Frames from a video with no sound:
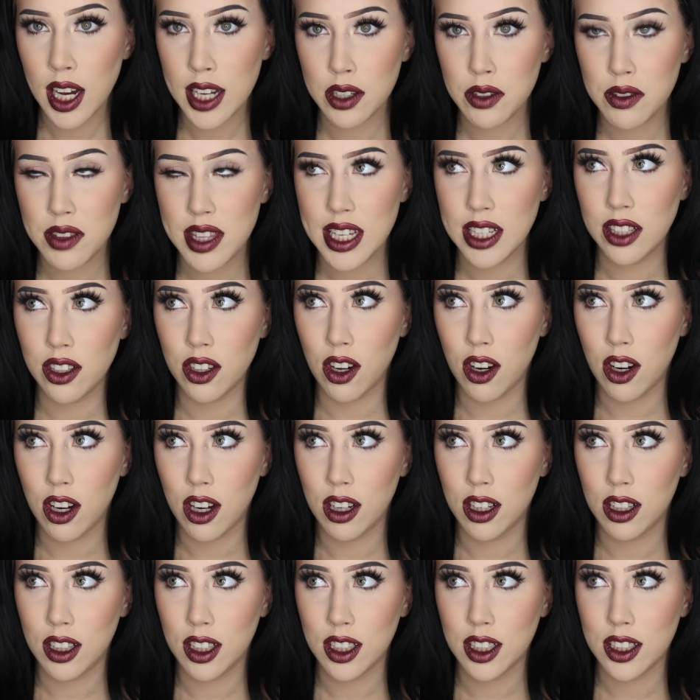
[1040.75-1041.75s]
I don't think
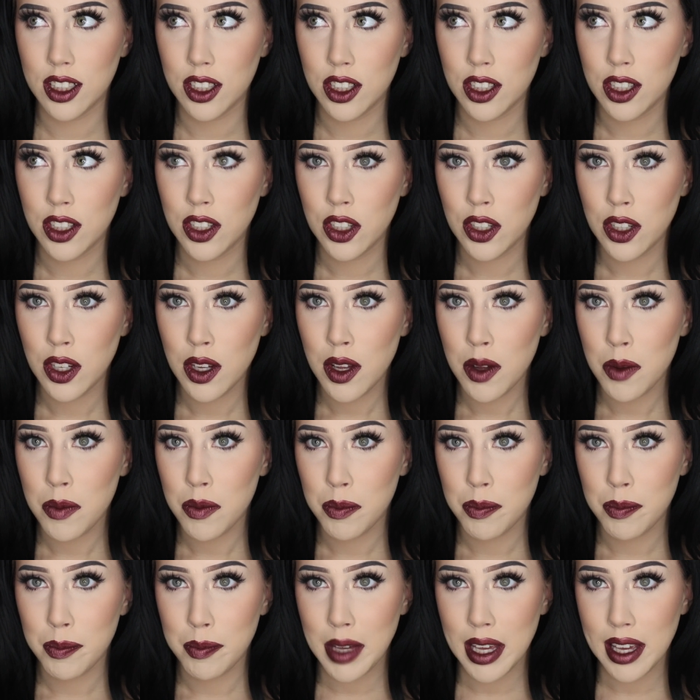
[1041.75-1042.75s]
all
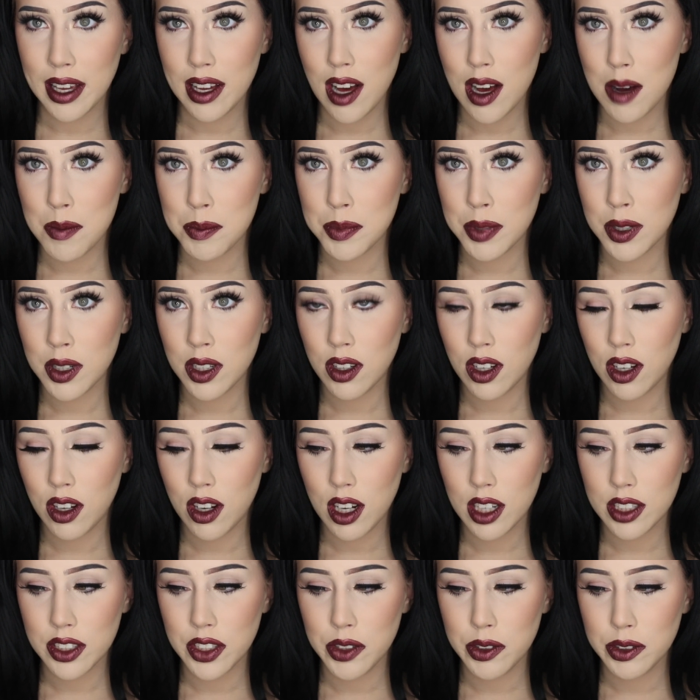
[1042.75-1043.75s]
makeup
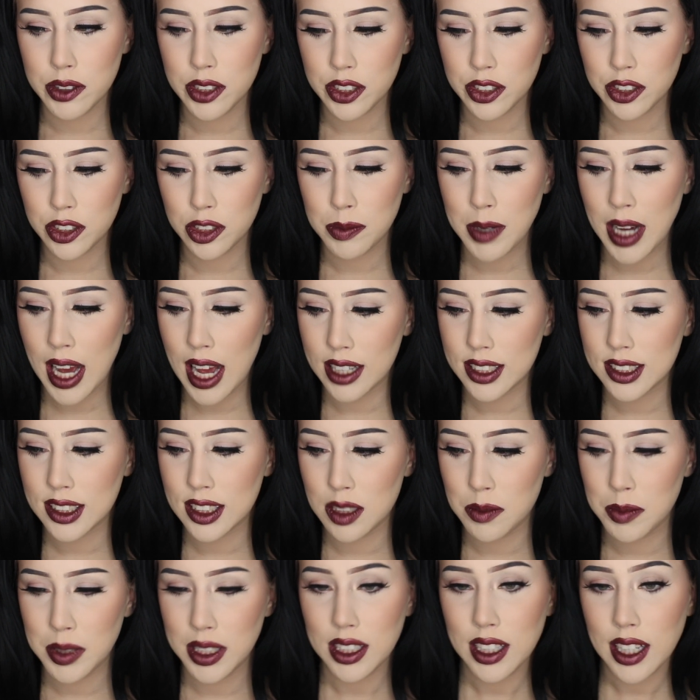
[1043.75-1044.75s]
on YouTube has
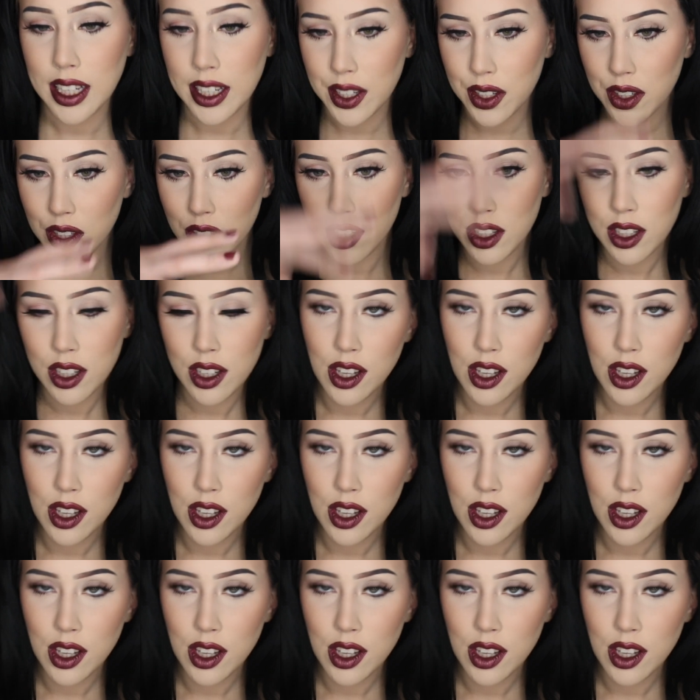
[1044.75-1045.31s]
to be like